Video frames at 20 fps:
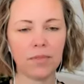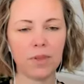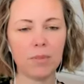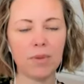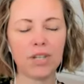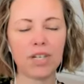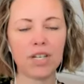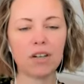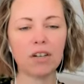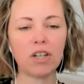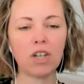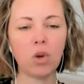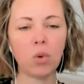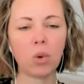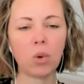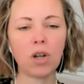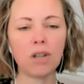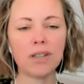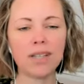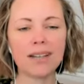The material
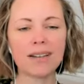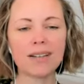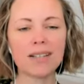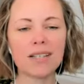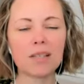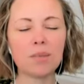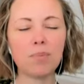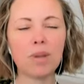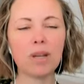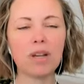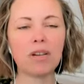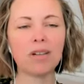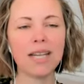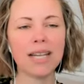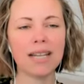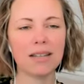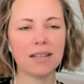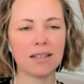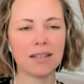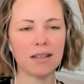world
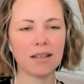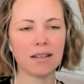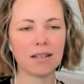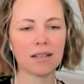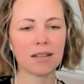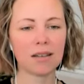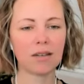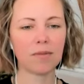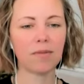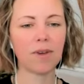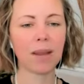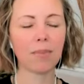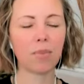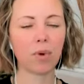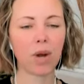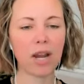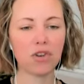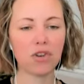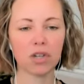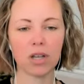experiences
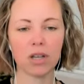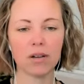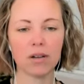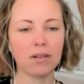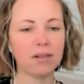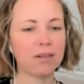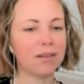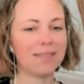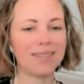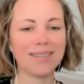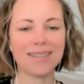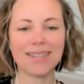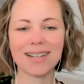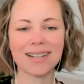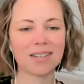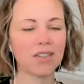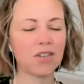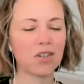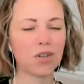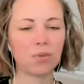vibration. It
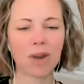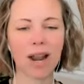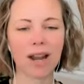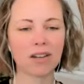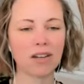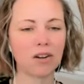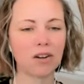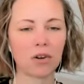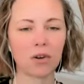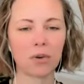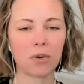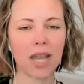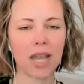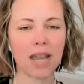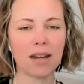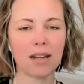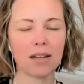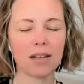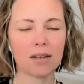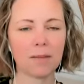doesn't direct it or
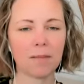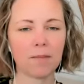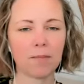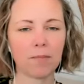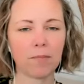create it.